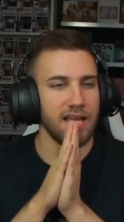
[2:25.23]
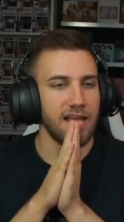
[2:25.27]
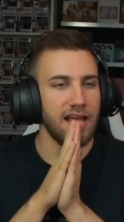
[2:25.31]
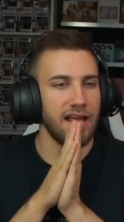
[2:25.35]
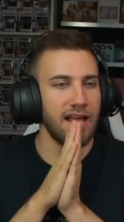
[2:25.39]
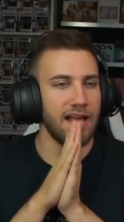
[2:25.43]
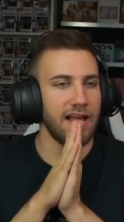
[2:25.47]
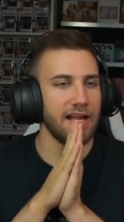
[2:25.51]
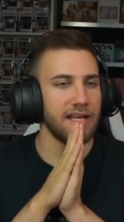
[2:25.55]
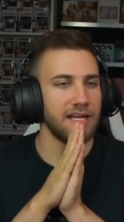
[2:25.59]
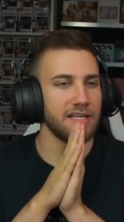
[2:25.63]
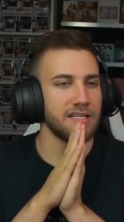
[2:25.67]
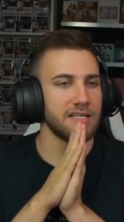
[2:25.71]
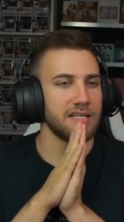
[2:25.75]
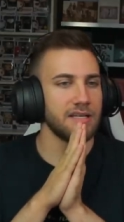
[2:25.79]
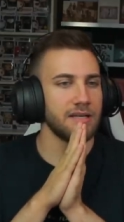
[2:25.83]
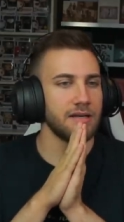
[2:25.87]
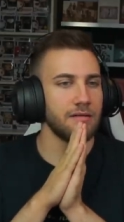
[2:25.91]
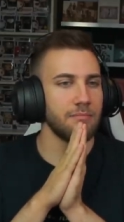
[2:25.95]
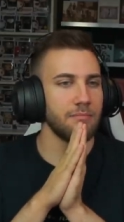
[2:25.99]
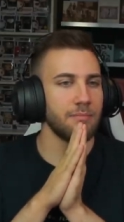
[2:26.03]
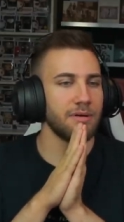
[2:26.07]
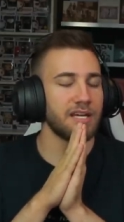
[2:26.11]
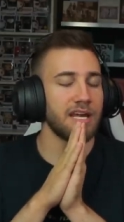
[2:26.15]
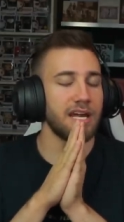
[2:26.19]
And
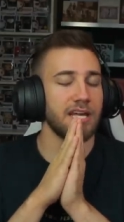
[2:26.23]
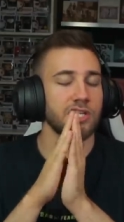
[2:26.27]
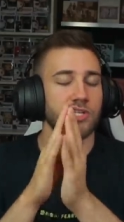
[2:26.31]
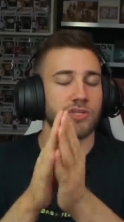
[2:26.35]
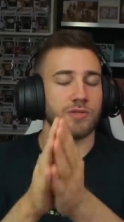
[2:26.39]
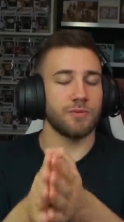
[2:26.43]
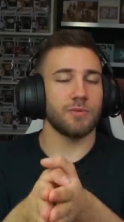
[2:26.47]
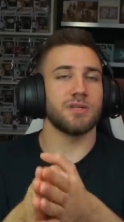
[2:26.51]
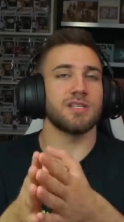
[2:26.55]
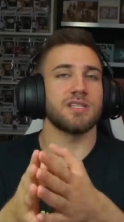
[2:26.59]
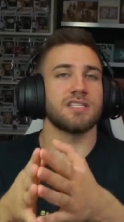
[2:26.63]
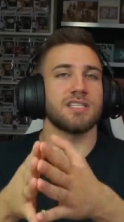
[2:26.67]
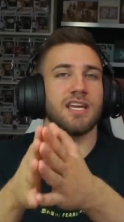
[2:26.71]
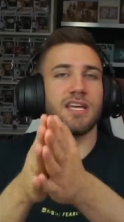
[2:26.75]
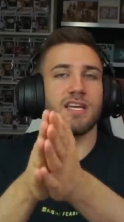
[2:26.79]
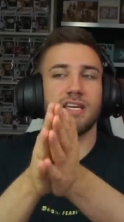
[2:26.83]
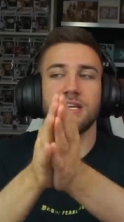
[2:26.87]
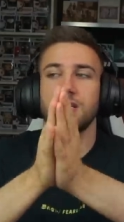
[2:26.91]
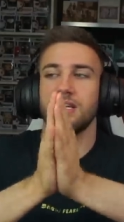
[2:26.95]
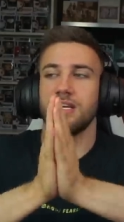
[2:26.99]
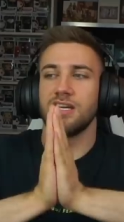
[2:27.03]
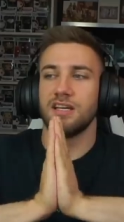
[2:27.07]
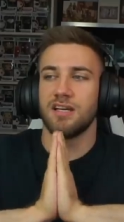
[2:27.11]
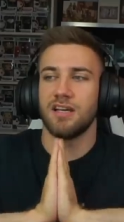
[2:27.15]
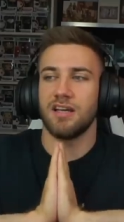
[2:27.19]
but I just want to say
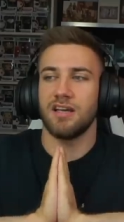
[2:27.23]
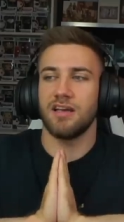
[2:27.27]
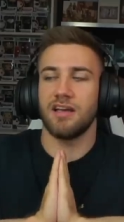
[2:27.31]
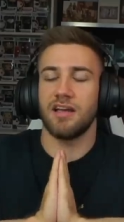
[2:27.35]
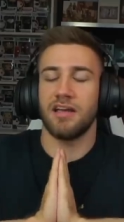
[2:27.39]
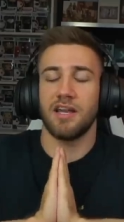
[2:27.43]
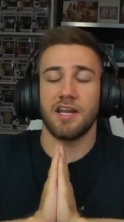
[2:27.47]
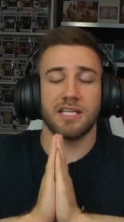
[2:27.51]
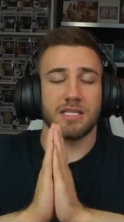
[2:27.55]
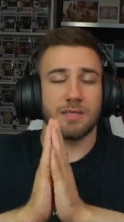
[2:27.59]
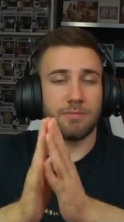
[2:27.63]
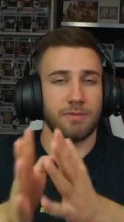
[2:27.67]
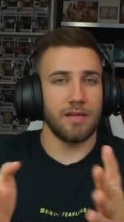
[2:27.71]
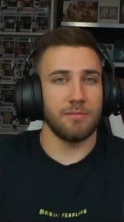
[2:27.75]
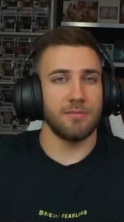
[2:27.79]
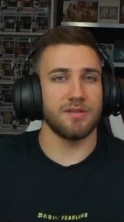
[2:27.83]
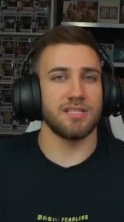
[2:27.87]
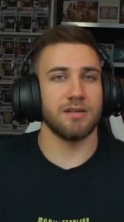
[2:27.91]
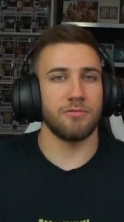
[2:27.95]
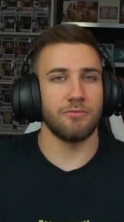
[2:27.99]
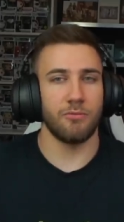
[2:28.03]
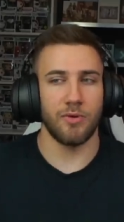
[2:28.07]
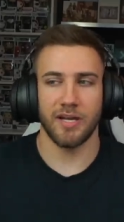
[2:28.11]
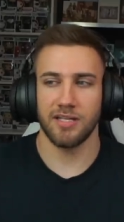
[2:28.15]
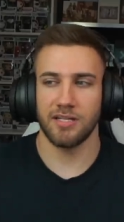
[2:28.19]
and explain
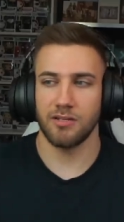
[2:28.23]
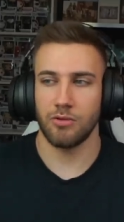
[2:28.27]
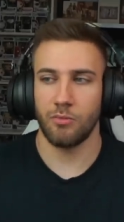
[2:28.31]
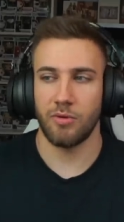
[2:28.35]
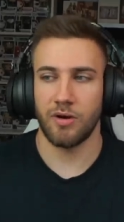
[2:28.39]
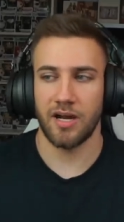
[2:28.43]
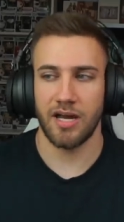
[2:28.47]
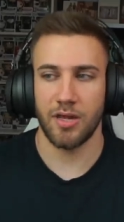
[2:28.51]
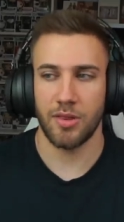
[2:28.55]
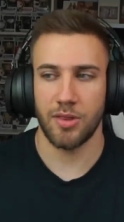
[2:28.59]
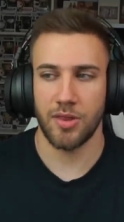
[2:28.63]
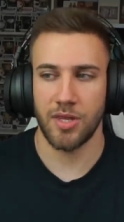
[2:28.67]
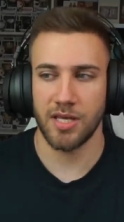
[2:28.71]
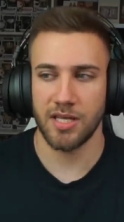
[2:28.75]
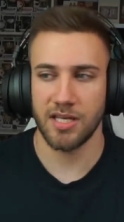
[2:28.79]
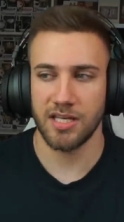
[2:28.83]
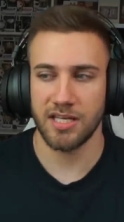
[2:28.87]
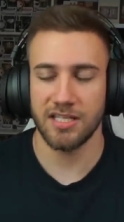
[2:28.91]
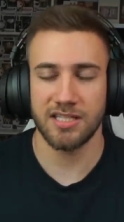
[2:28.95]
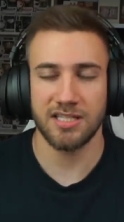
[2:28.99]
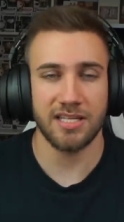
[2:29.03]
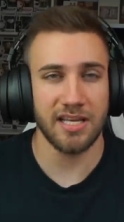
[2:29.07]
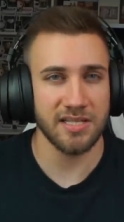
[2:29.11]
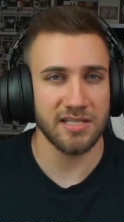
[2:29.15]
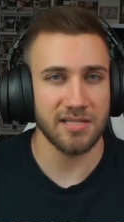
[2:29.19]
myself right now why I think
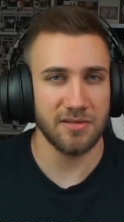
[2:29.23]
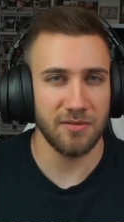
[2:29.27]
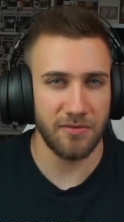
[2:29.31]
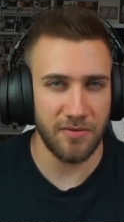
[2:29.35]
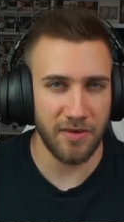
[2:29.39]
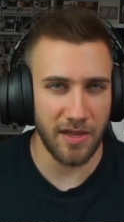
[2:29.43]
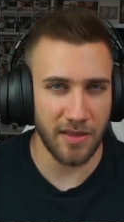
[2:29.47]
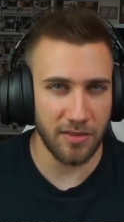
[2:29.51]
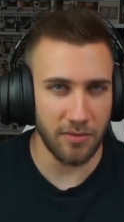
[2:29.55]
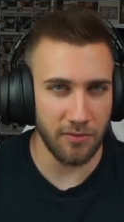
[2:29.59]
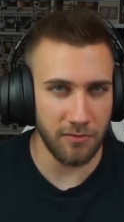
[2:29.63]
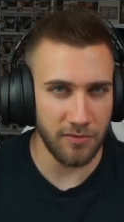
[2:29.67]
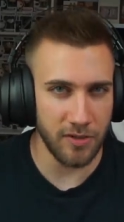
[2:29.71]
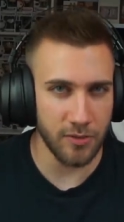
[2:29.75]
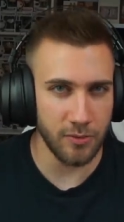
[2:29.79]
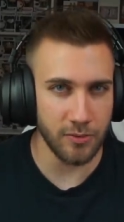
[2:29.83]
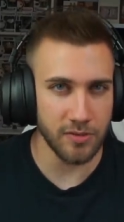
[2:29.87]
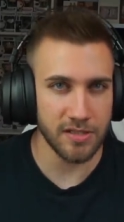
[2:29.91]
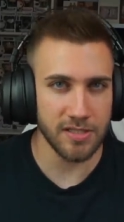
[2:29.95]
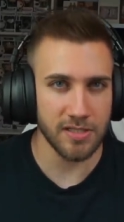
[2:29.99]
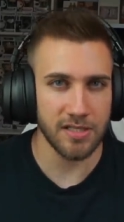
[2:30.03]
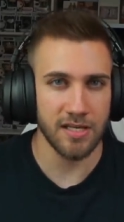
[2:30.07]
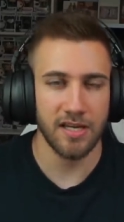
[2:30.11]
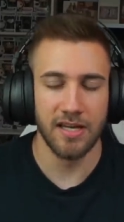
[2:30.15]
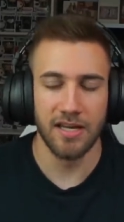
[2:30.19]
it doesn't affect the
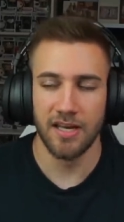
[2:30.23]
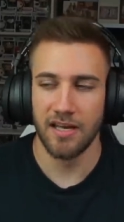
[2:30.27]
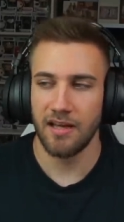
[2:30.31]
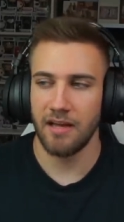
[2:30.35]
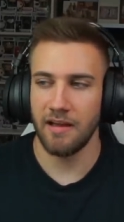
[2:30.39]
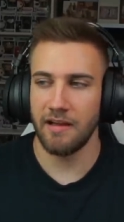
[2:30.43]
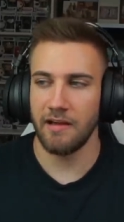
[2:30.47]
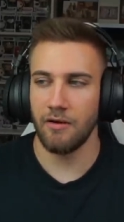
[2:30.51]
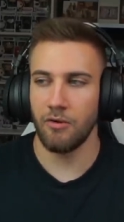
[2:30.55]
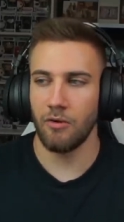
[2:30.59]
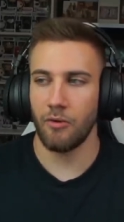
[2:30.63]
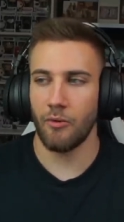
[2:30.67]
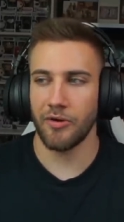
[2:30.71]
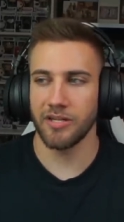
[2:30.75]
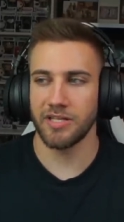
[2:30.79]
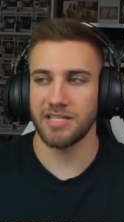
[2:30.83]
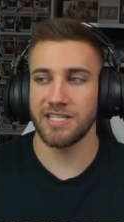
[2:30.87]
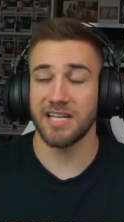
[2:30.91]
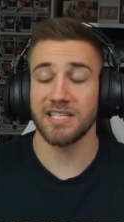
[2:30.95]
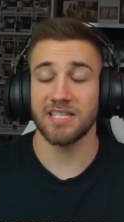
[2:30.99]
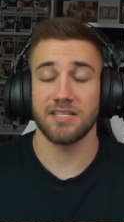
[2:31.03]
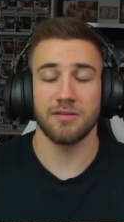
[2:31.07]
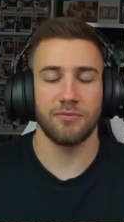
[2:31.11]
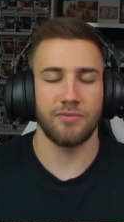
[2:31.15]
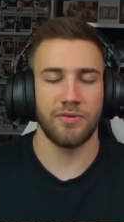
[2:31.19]
views, or it
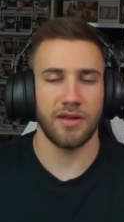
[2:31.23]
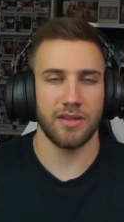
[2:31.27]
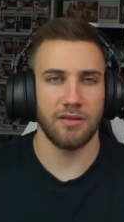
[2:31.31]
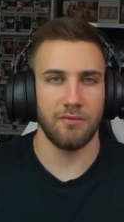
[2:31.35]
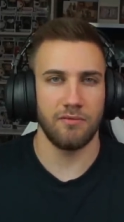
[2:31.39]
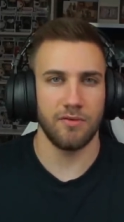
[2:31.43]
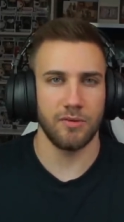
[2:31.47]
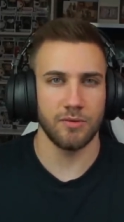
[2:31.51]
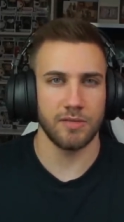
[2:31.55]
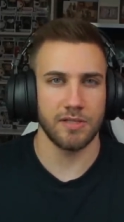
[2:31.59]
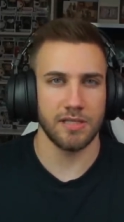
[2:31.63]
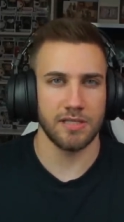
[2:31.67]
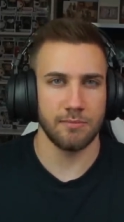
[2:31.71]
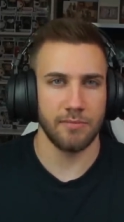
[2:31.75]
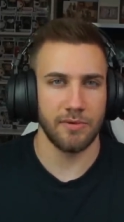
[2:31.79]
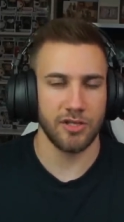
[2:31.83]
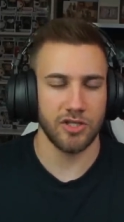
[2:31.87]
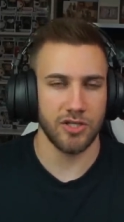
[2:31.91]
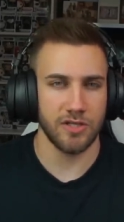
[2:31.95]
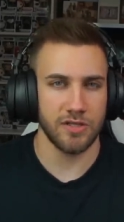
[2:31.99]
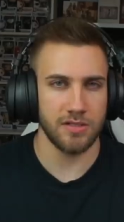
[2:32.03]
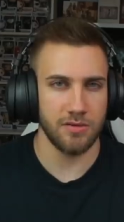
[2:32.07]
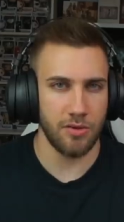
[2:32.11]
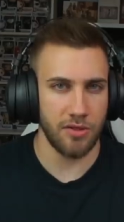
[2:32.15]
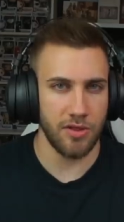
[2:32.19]
doesn't affect the views as much
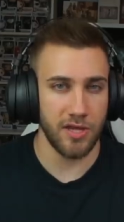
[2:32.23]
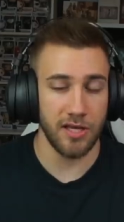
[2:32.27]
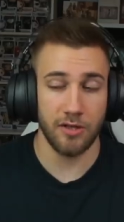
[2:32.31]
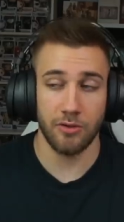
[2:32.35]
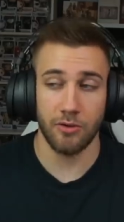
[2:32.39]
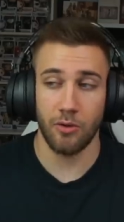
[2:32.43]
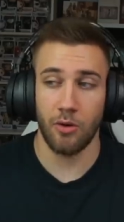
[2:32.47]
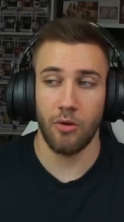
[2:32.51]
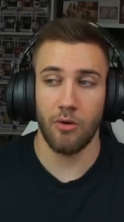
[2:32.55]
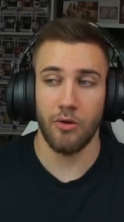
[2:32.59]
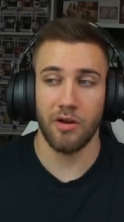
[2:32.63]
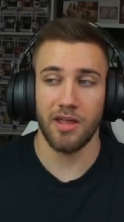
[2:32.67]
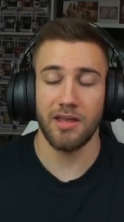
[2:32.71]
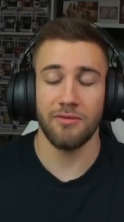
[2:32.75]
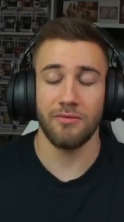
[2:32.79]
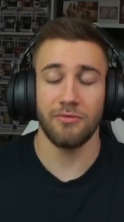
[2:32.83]
as you think, or